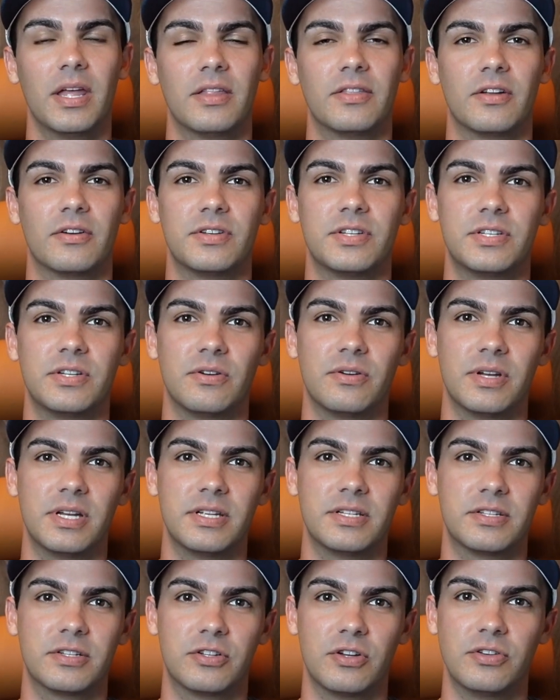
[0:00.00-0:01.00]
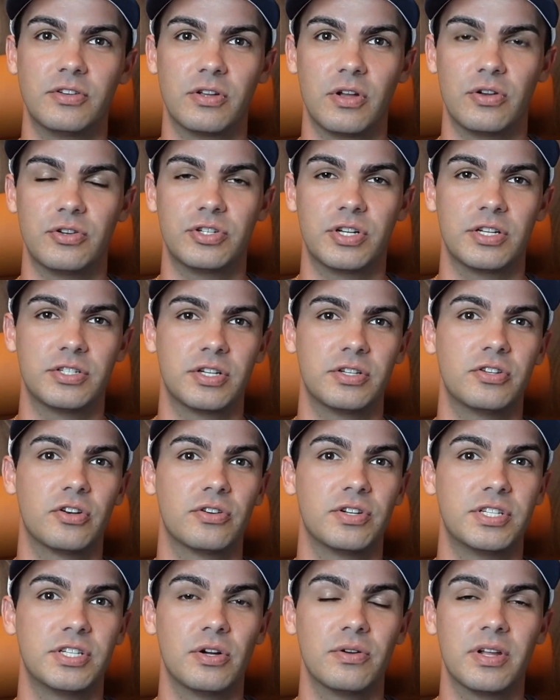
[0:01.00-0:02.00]
There still is good negotiation. You're
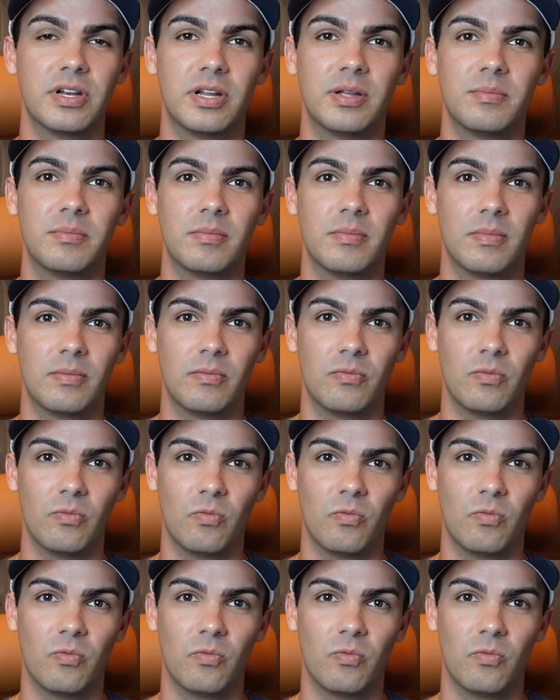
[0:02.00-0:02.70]
still getting